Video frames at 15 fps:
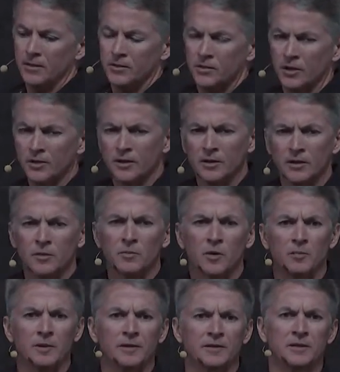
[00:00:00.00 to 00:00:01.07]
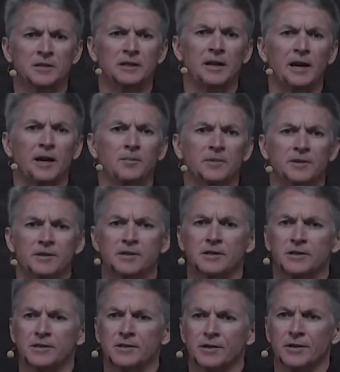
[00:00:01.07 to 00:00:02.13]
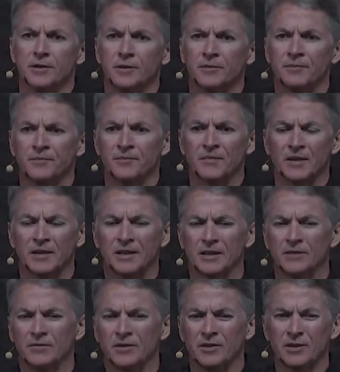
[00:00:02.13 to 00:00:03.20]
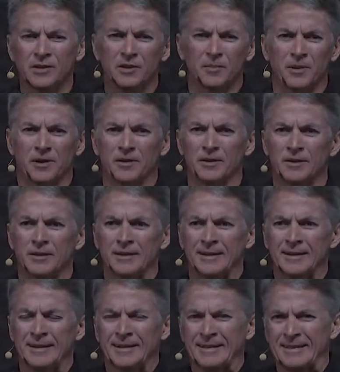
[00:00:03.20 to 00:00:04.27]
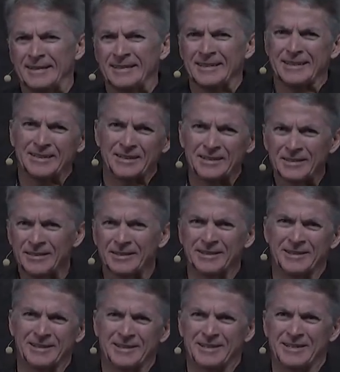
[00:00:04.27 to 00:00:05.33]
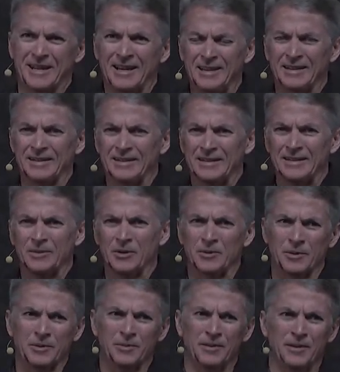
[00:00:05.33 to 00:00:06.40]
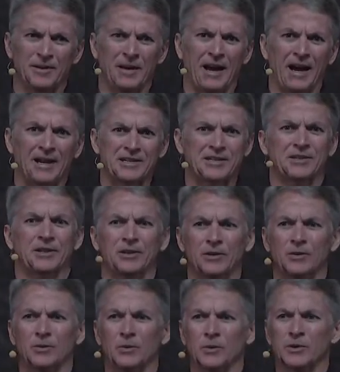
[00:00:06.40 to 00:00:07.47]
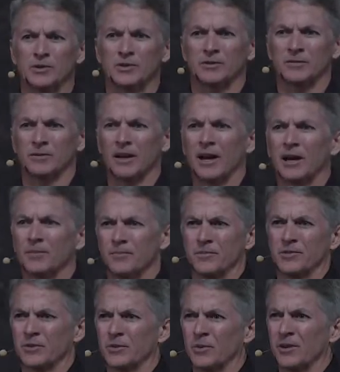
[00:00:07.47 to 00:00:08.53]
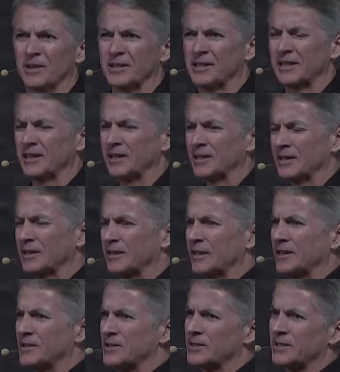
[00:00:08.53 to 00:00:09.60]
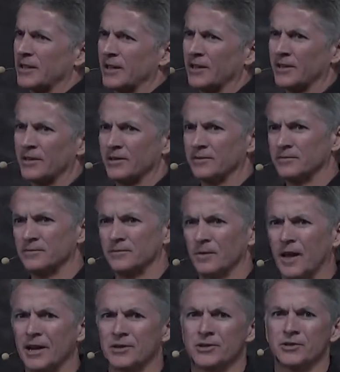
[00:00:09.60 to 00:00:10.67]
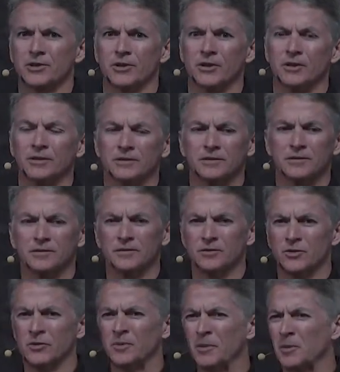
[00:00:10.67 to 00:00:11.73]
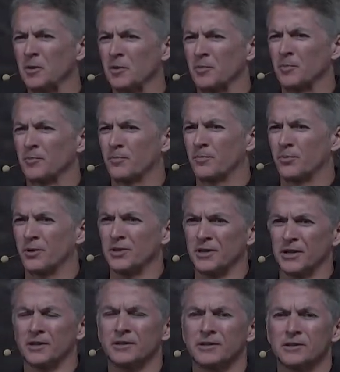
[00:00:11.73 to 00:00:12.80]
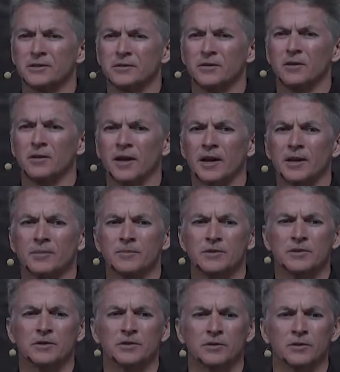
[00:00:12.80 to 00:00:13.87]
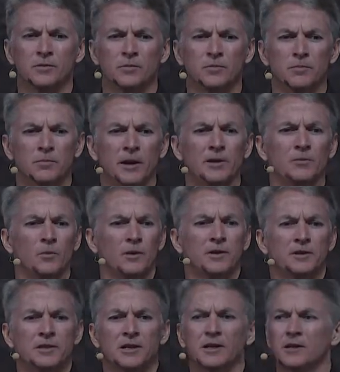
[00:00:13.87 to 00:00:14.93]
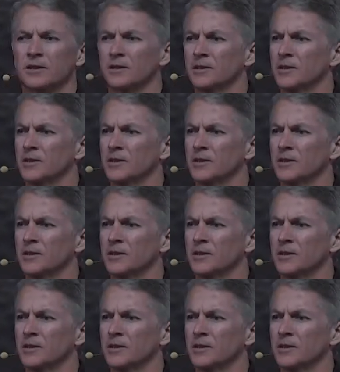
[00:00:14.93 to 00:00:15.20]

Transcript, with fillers: Talking a little more about this lab instance, though, if you think about it, it's a little dated. I mean, we're asking you which labs you want to take. That's kind of last year. Shouldn't we be able to predict the labs that you might want to take?